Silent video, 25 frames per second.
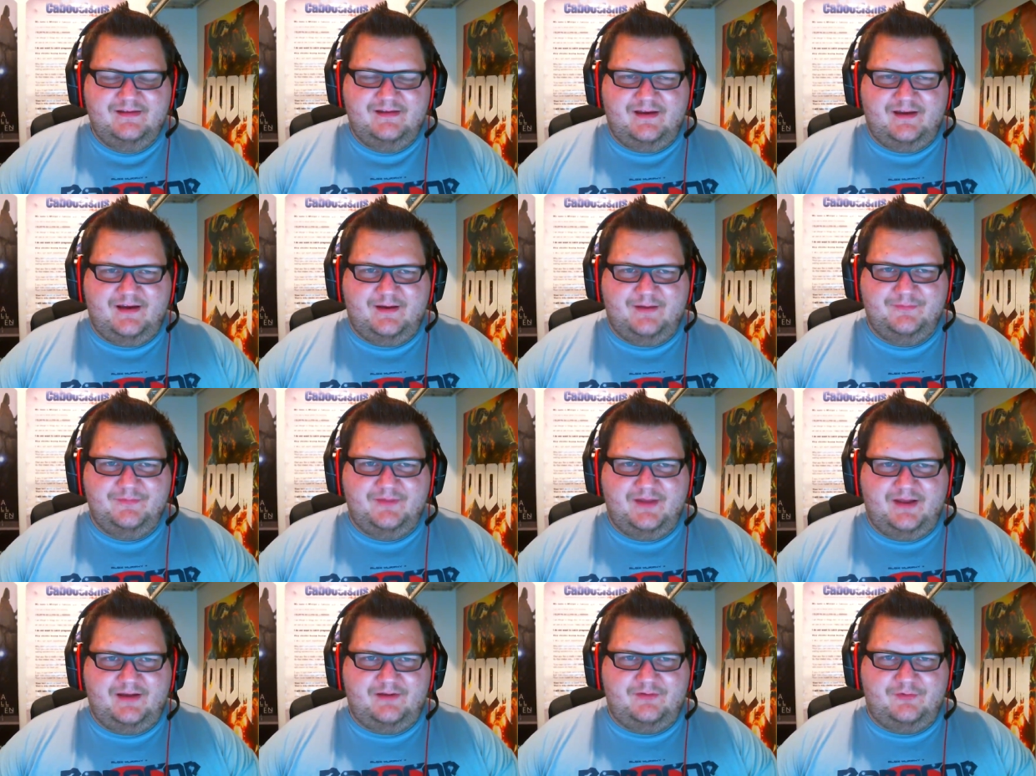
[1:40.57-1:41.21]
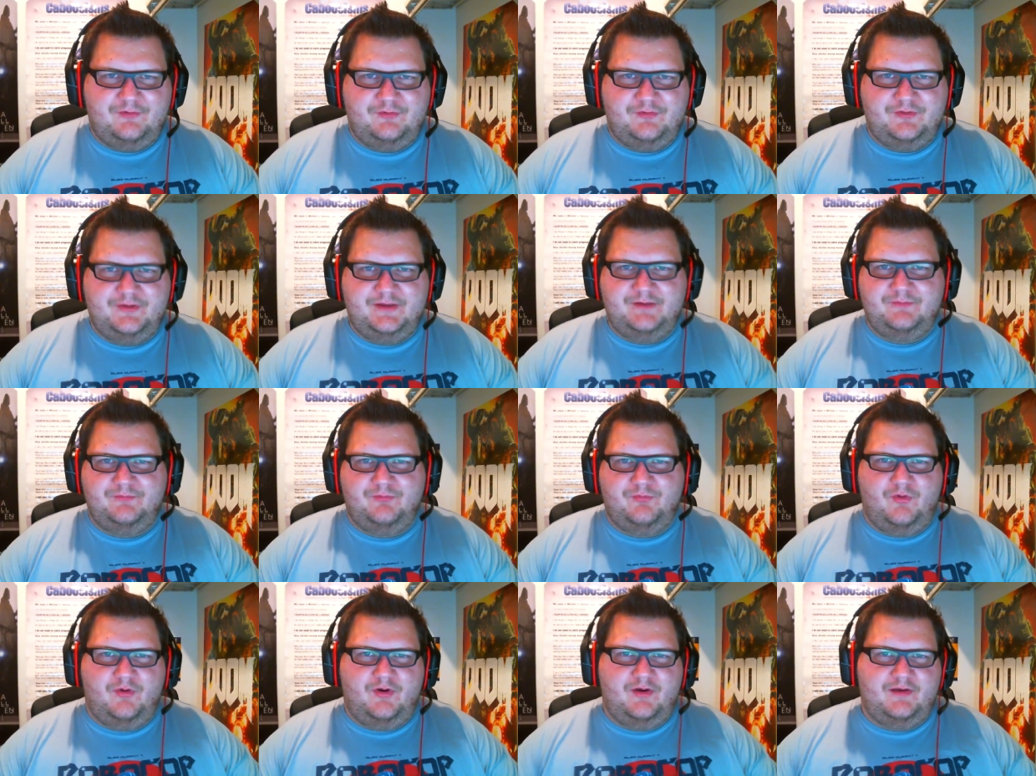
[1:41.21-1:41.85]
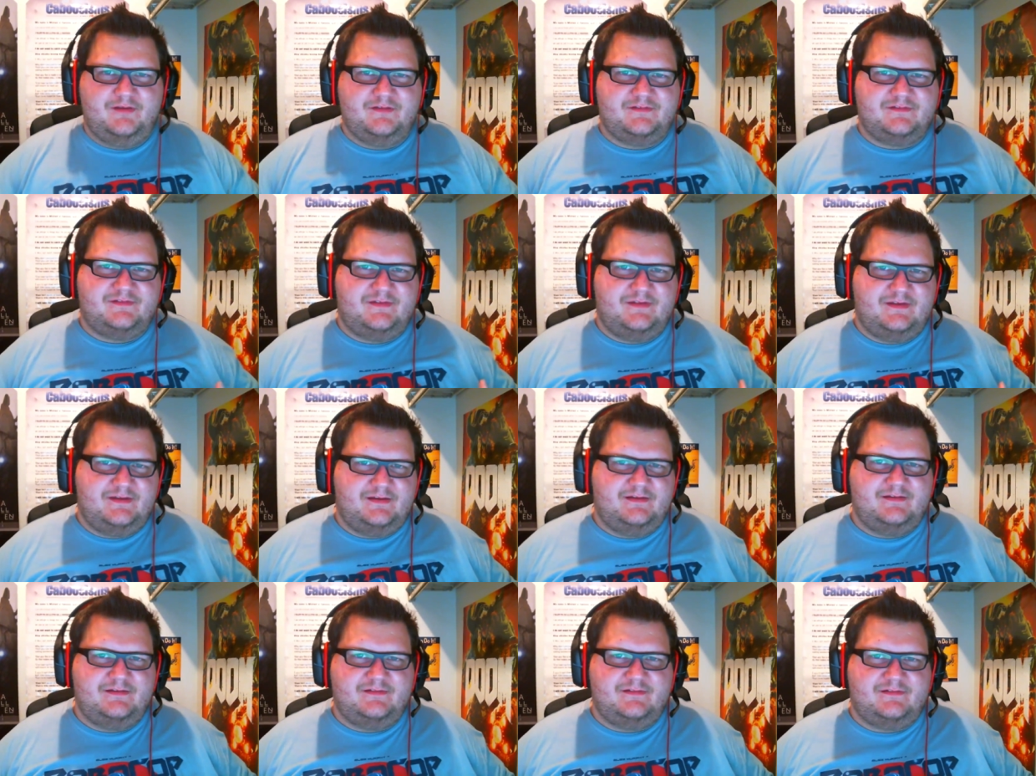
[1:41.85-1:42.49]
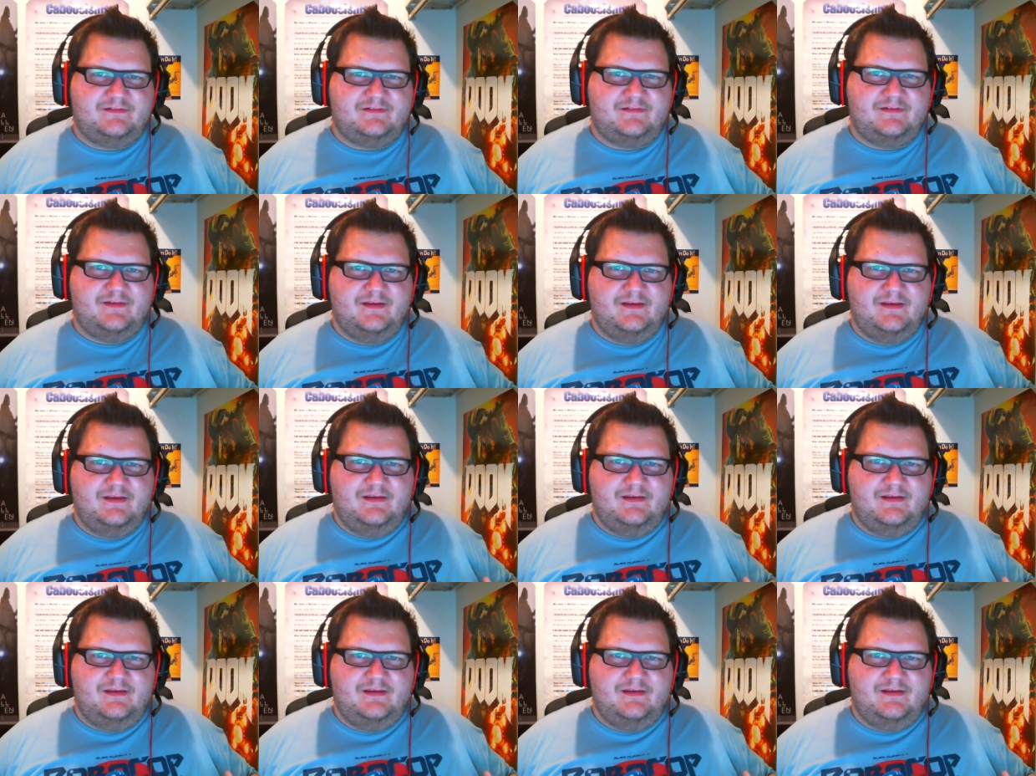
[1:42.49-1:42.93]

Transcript: Um, not only was these